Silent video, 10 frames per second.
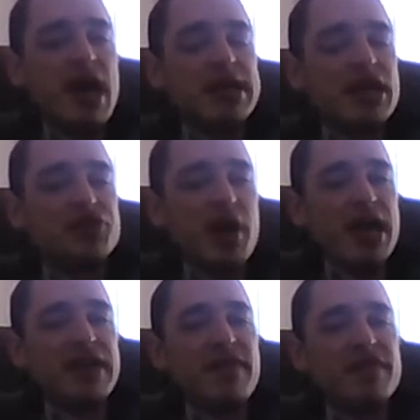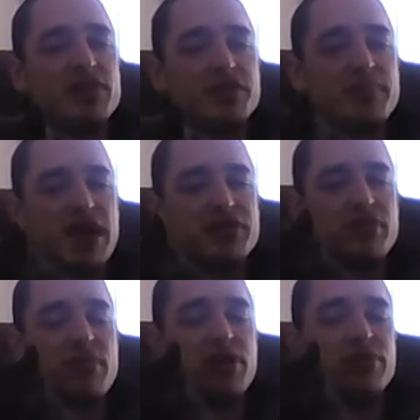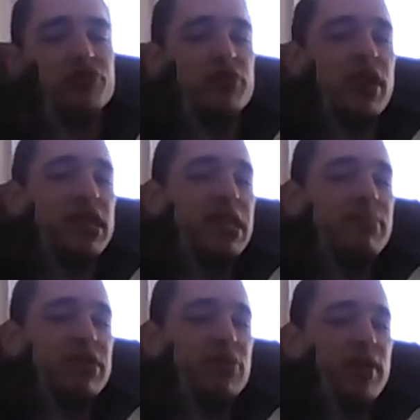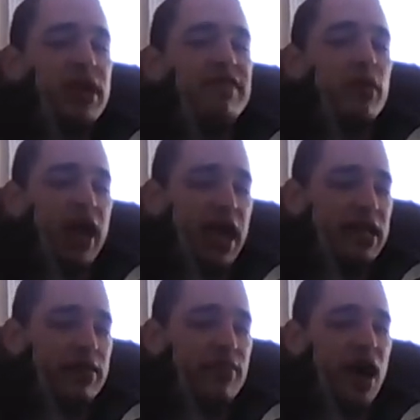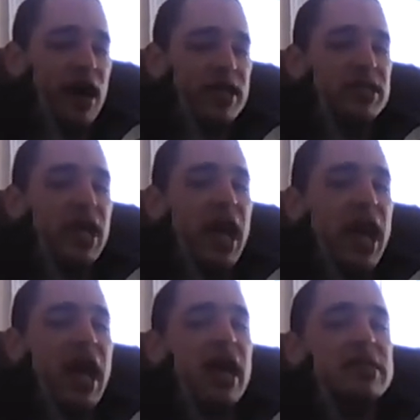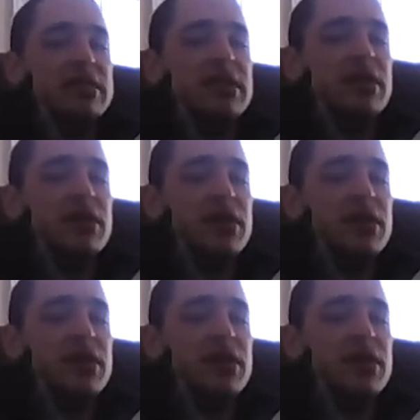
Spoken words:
And I try and give a full spectrum alternating between volcanic rocks and